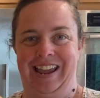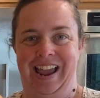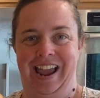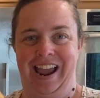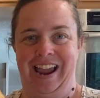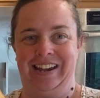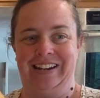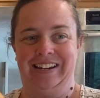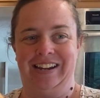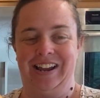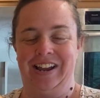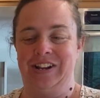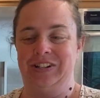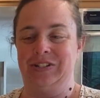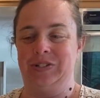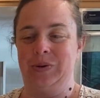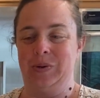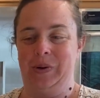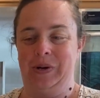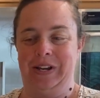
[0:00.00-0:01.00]
and
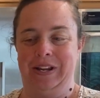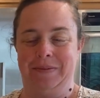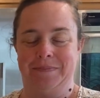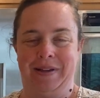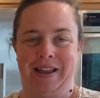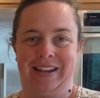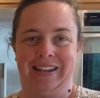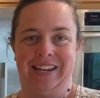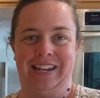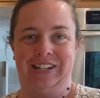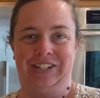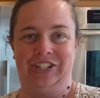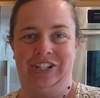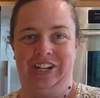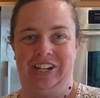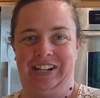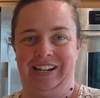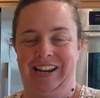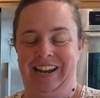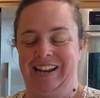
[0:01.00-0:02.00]
adorning my
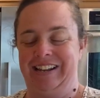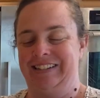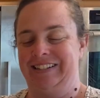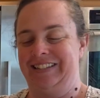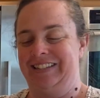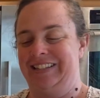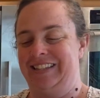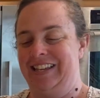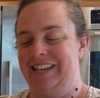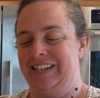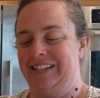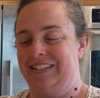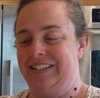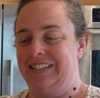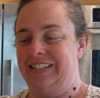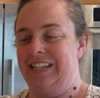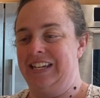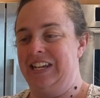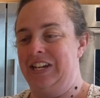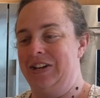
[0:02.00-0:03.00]
kitchen is
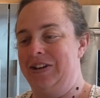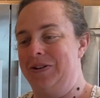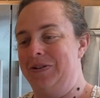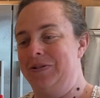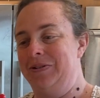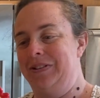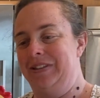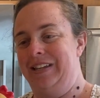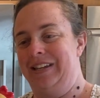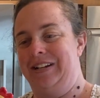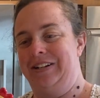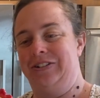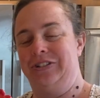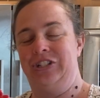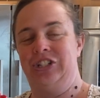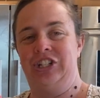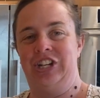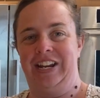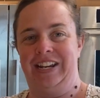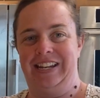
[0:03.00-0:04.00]
this cute little
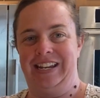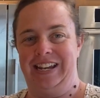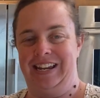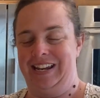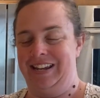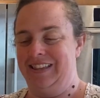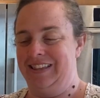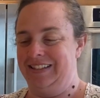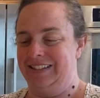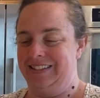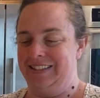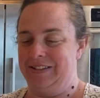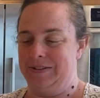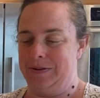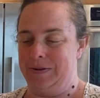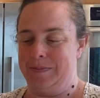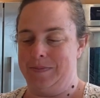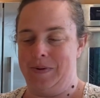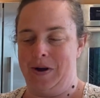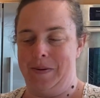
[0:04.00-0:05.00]
chickie, this
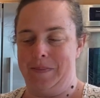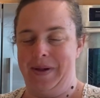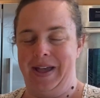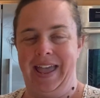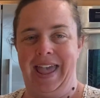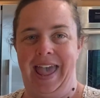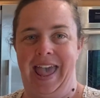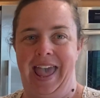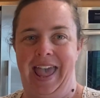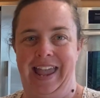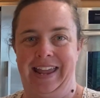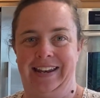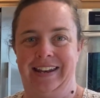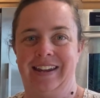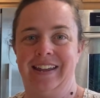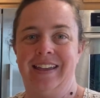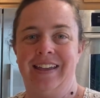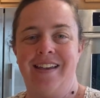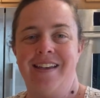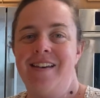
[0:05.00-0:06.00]
little mama hen